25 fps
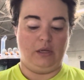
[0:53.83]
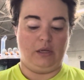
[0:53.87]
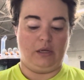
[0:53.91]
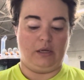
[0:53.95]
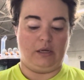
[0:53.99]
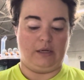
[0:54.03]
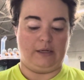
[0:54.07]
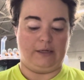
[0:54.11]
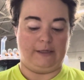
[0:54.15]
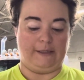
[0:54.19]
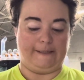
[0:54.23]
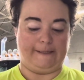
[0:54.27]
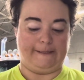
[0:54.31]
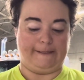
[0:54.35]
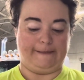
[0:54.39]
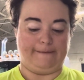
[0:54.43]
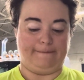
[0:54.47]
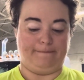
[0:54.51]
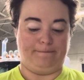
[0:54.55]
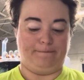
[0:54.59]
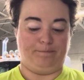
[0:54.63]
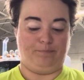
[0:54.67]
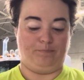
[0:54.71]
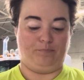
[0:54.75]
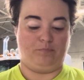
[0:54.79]

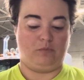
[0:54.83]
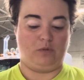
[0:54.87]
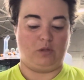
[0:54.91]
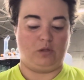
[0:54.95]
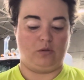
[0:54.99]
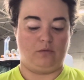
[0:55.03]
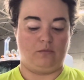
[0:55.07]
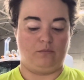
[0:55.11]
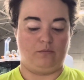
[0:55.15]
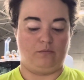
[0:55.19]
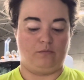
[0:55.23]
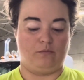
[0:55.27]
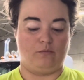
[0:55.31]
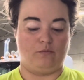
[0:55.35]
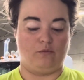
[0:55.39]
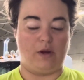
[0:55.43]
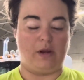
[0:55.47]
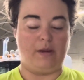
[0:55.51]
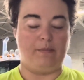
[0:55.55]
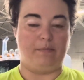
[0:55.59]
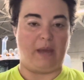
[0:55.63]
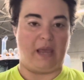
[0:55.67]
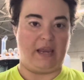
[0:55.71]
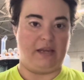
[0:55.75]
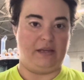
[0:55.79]

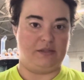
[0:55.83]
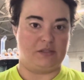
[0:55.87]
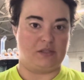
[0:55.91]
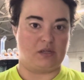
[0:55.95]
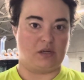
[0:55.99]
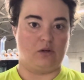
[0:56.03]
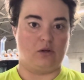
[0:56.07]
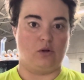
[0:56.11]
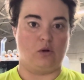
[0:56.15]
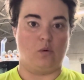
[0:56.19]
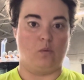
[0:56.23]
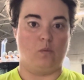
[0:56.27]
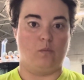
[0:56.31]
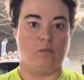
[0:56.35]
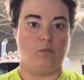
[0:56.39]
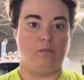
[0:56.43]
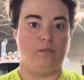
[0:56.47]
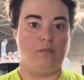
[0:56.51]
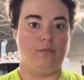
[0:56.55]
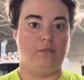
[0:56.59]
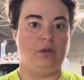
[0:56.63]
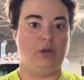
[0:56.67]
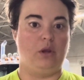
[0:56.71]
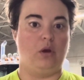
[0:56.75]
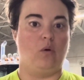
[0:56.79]
repaints under
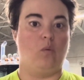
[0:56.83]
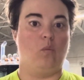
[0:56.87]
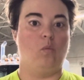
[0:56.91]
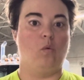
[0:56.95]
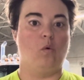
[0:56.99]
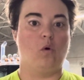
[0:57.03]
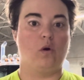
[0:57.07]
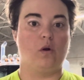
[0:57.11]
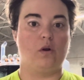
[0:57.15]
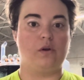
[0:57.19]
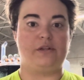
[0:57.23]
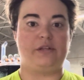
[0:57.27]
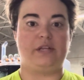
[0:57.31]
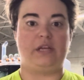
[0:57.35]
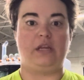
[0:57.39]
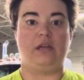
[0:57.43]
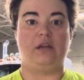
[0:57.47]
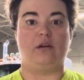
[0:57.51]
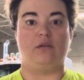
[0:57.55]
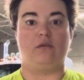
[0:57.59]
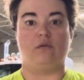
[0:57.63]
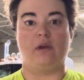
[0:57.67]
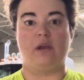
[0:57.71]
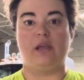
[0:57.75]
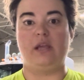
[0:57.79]
warranty
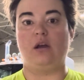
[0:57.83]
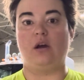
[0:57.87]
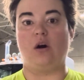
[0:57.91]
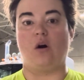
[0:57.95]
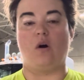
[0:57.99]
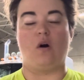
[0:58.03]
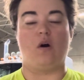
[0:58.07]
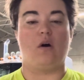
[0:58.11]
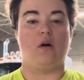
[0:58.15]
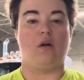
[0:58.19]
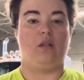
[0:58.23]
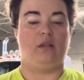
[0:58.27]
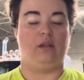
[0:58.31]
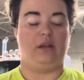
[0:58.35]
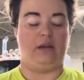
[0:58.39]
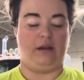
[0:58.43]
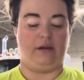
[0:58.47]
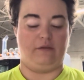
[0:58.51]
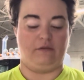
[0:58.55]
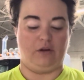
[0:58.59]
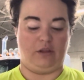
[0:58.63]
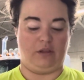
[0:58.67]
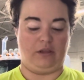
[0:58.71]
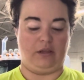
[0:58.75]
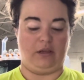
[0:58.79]
and recall and
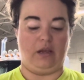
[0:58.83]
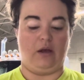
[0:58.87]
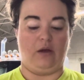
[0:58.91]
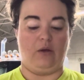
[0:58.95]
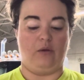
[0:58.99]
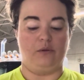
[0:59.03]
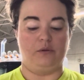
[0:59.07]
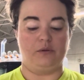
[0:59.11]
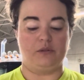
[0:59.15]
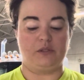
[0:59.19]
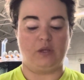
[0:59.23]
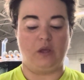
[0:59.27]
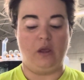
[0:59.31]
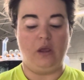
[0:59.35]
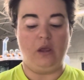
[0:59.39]
everything else.